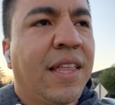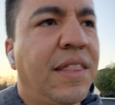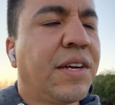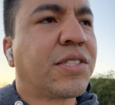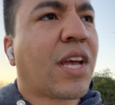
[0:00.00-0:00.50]

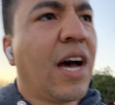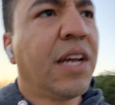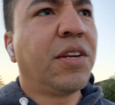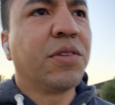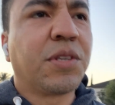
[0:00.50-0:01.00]
There's
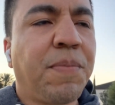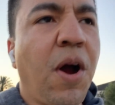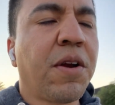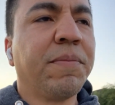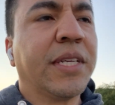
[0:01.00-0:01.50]
condos,
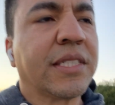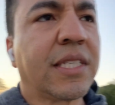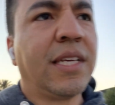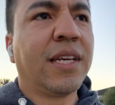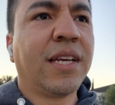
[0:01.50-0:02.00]

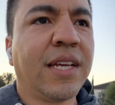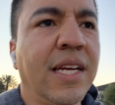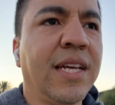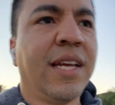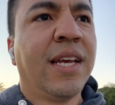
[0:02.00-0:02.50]
apartments,
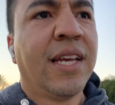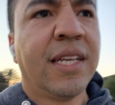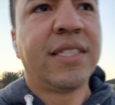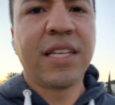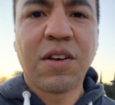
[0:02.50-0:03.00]

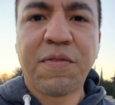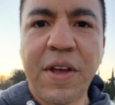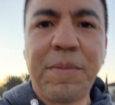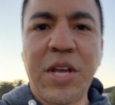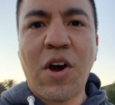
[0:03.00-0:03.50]
single
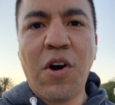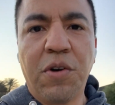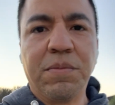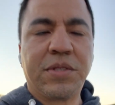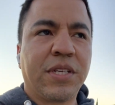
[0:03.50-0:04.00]
family
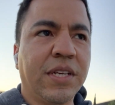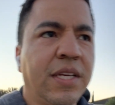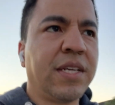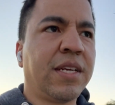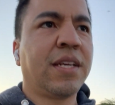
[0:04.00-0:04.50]
homes,
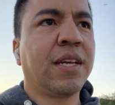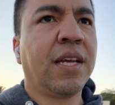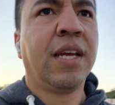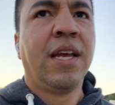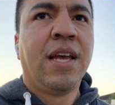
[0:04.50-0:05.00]

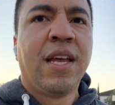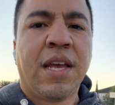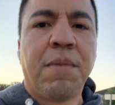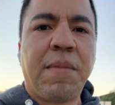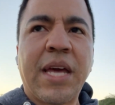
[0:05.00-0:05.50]

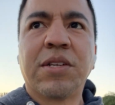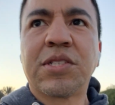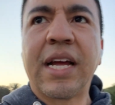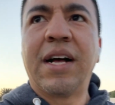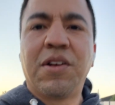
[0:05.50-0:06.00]
manor
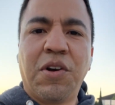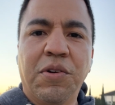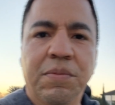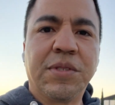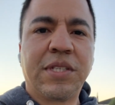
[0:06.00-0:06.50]
style
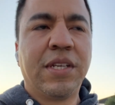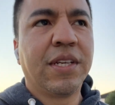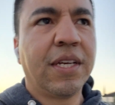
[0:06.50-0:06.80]
homes.